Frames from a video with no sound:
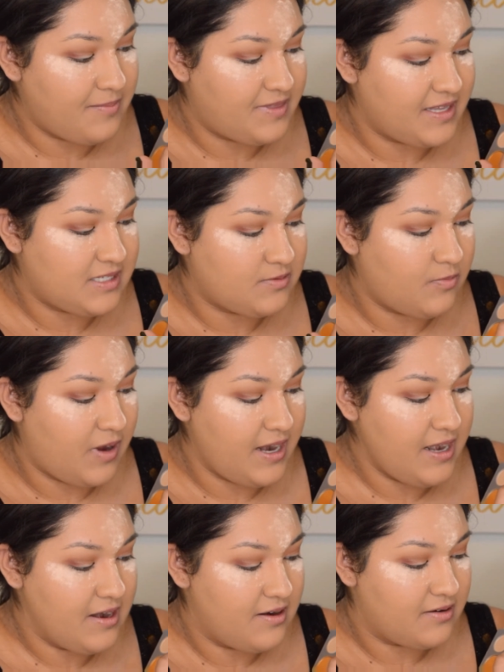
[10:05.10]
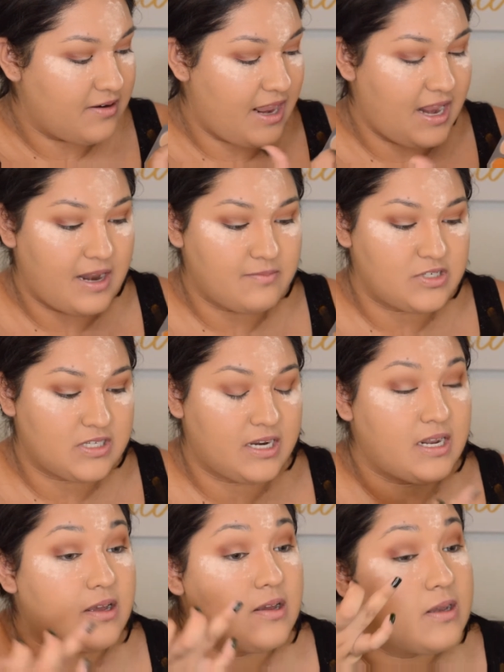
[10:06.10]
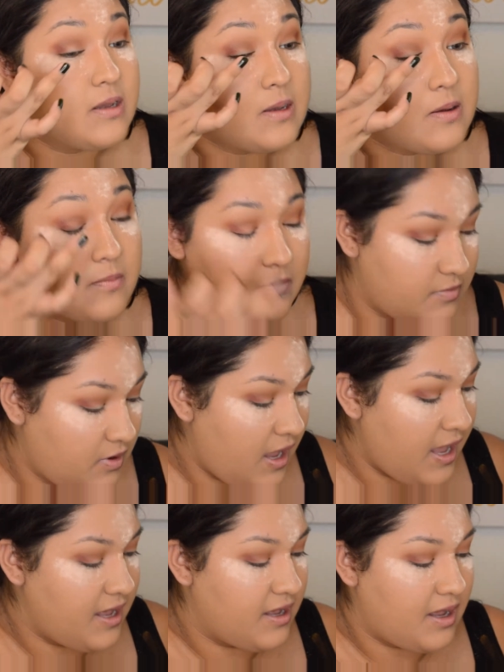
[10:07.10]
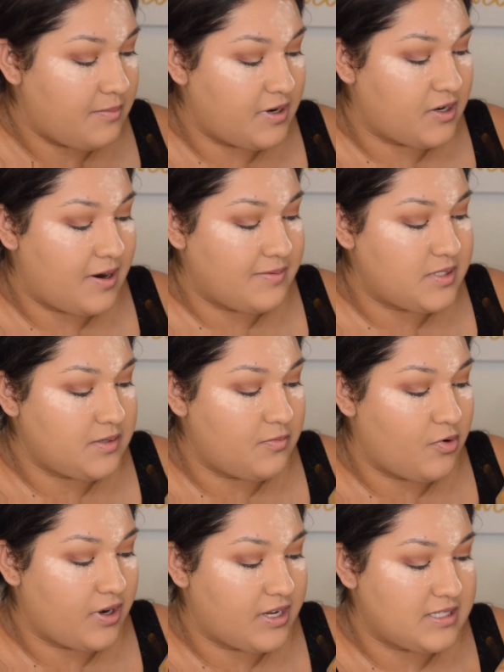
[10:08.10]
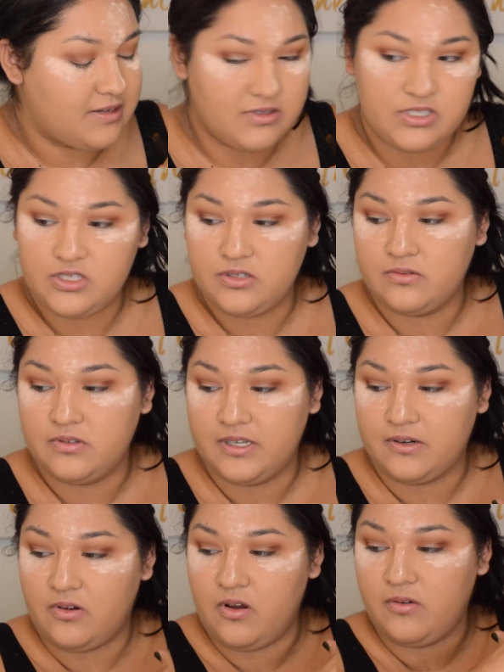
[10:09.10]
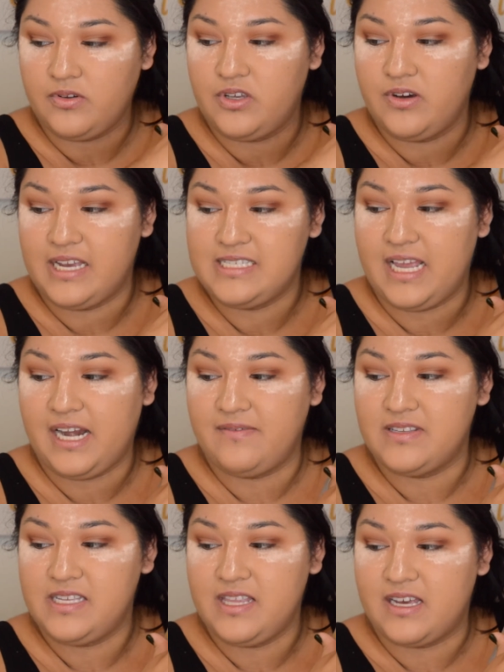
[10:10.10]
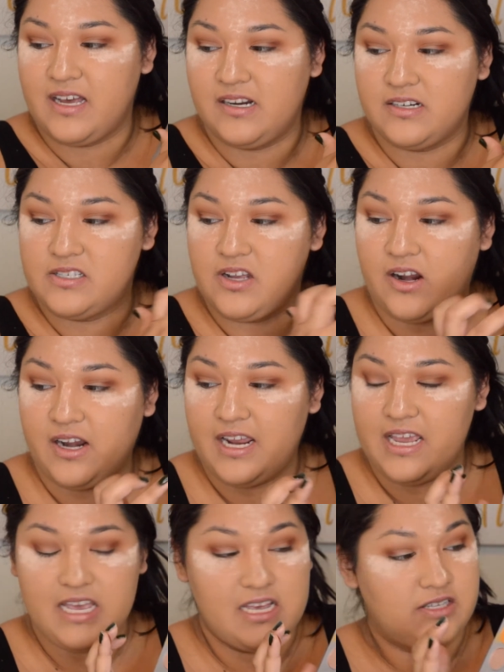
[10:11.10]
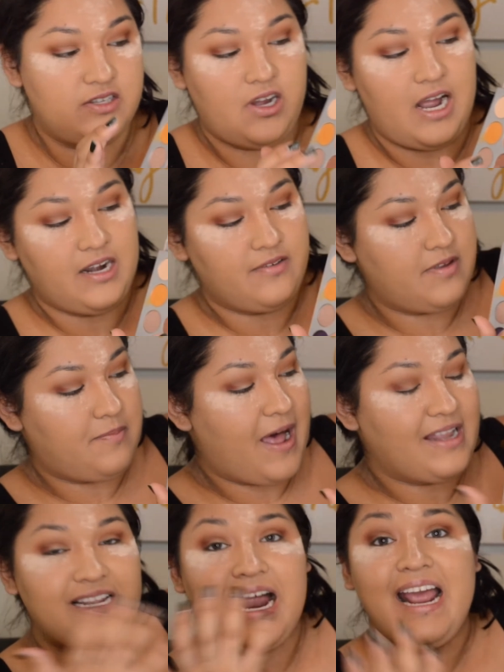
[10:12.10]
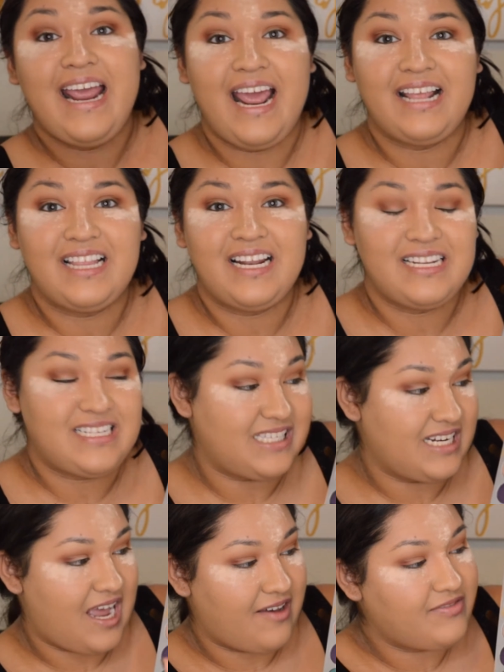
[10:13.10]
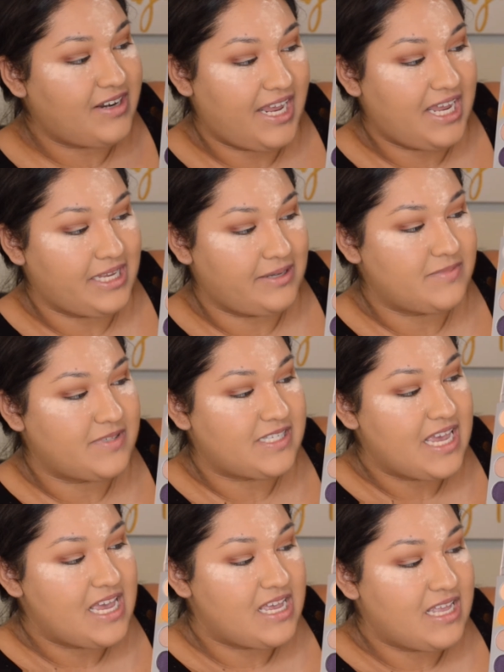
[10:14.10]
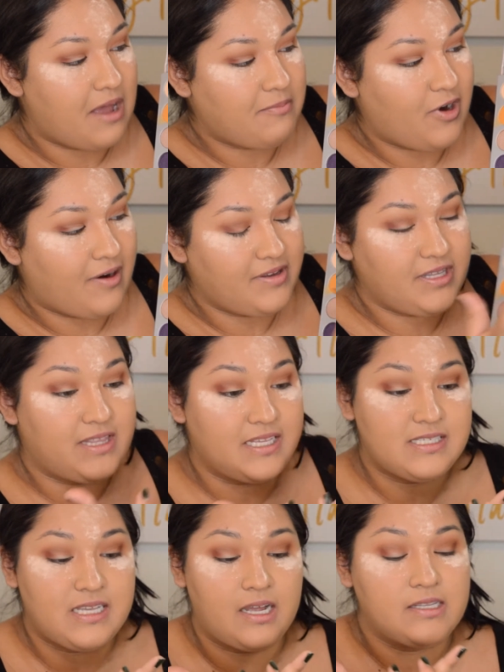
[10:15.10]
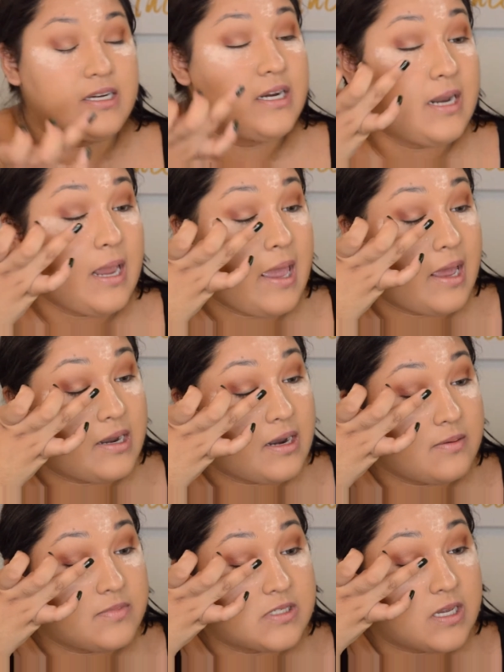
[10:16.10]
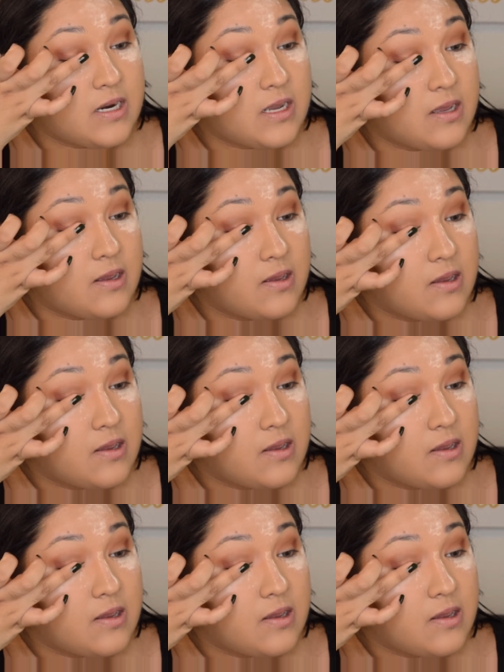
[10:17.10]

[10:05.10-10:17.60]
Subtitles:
this one, and I'm just going to, I'm going to grab some more because that was too little. Oh, you guys can't even see the color, sorry. So out of the palette, I hate that it doesn't have names. I'm grabbing this color and I'm just going to